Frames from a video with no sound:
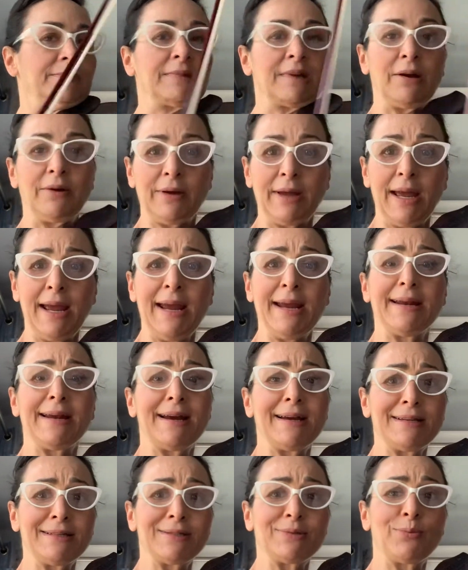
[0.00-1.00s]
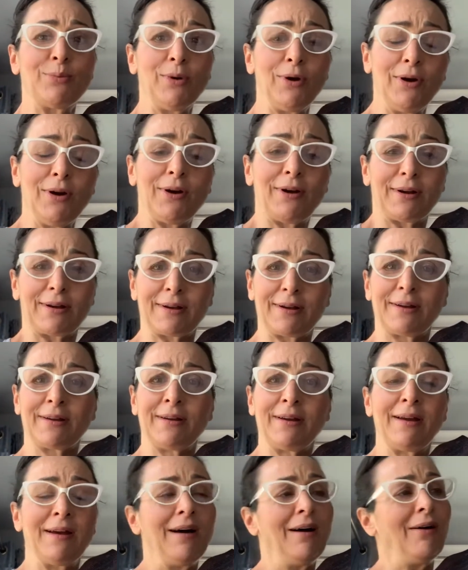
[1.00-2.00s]
Okay, nice work.
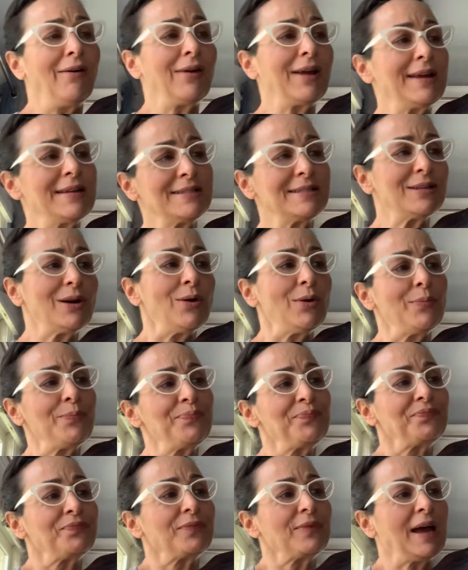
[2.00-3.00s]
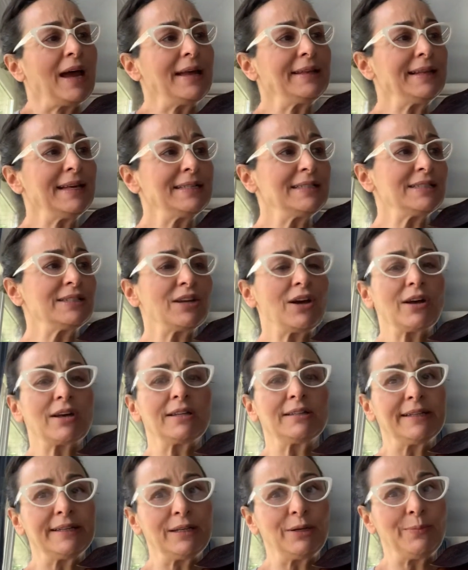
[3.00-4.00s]
Okay, so I'd like to talk a
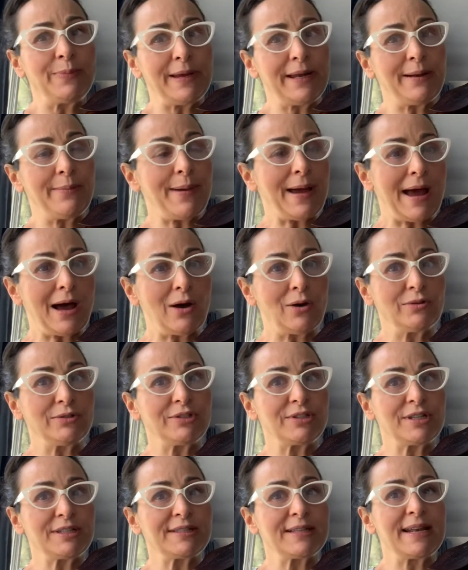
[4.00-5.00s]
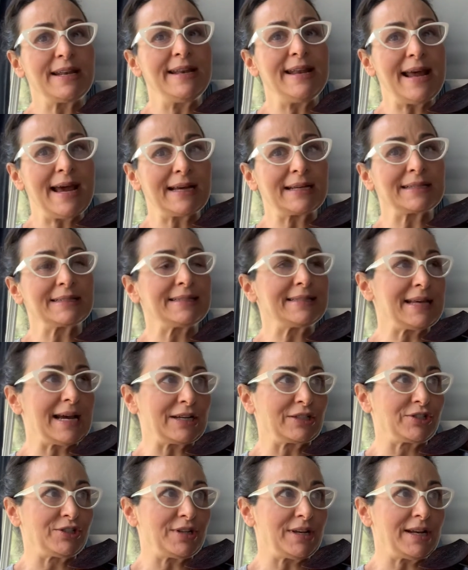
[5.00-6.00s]
little bit about just the next
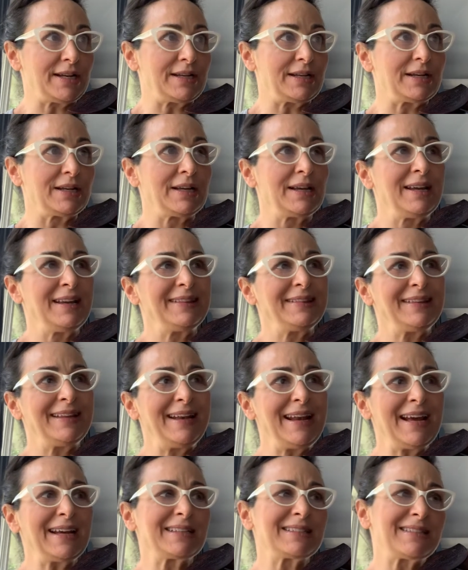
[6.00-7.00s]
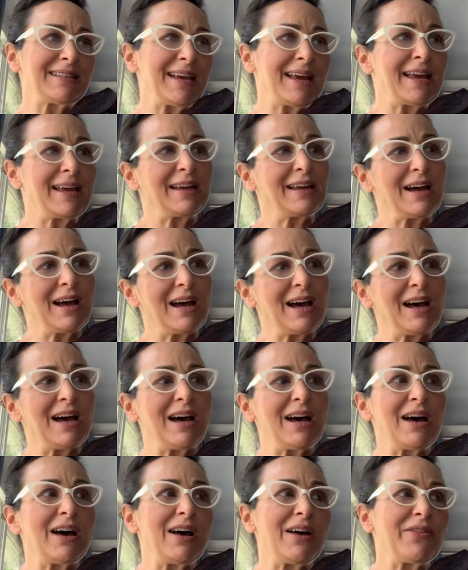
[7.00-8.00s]
section, the next like
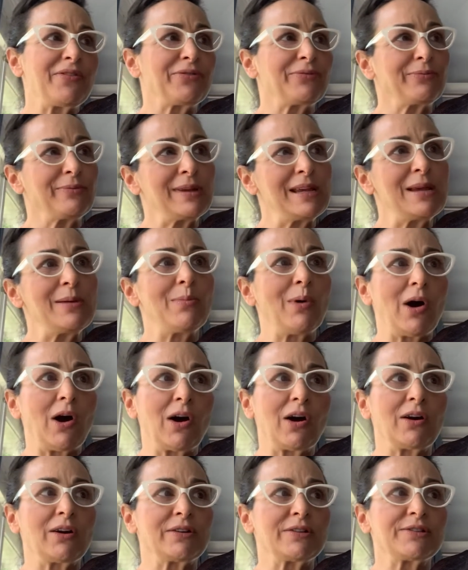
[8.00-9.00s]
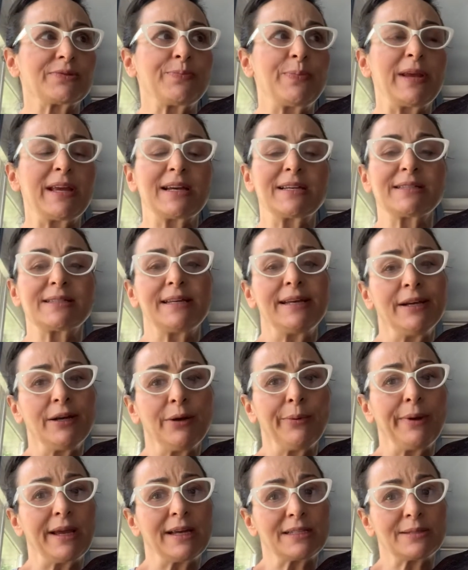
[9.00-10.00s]
3 bars, because here
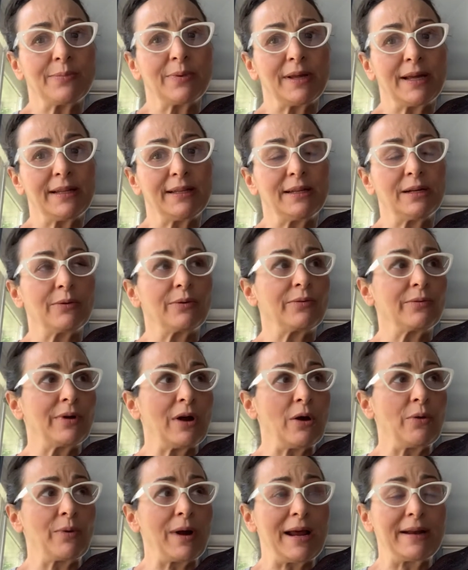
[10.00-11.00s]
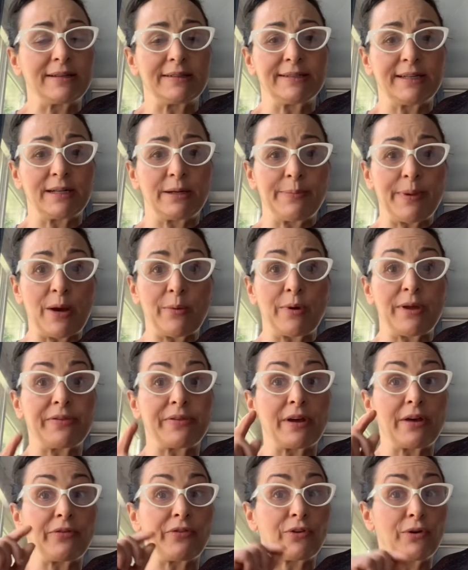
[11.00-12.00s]
we get to play around a little bit with
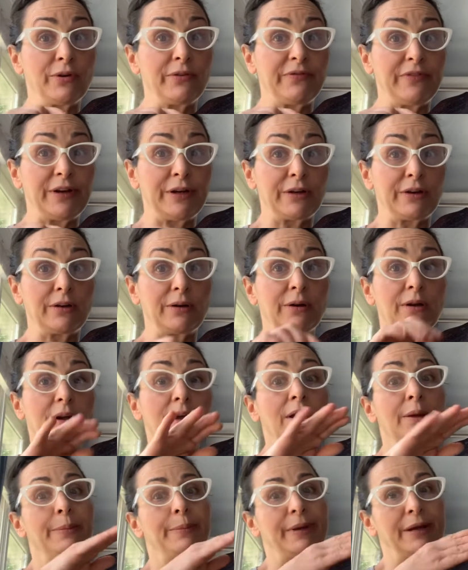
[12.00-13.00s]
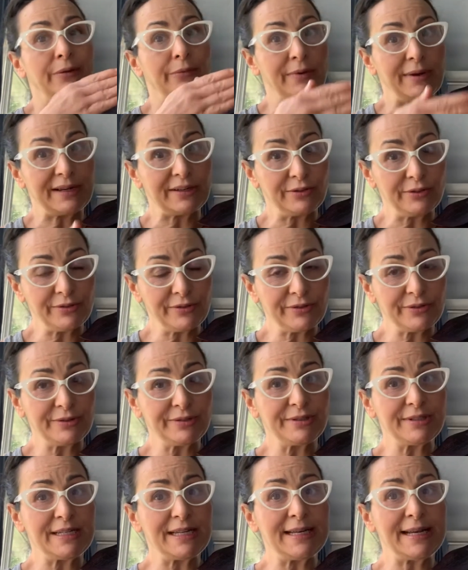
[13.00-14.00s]
the 3rd finger being a regular
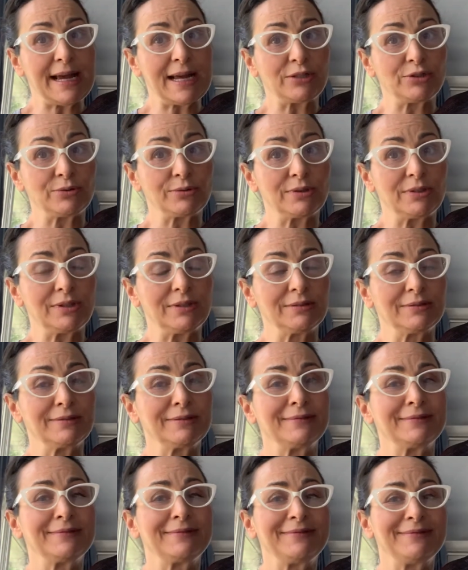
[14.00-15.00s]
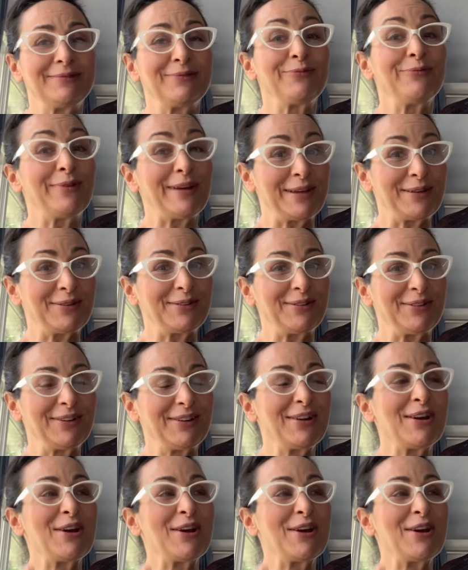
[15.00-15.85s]
D natural, regular